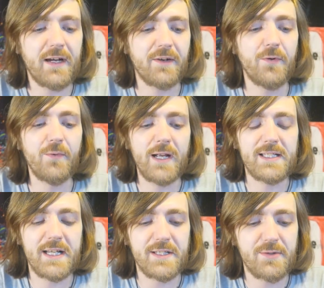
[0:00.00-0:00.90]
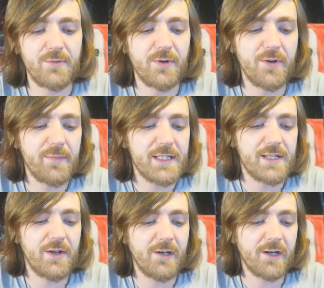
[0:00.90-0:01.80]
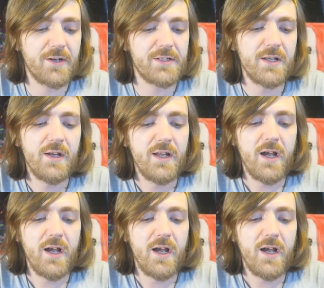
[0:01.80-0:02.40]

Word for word: and that always tends to annoy me, so here it goes.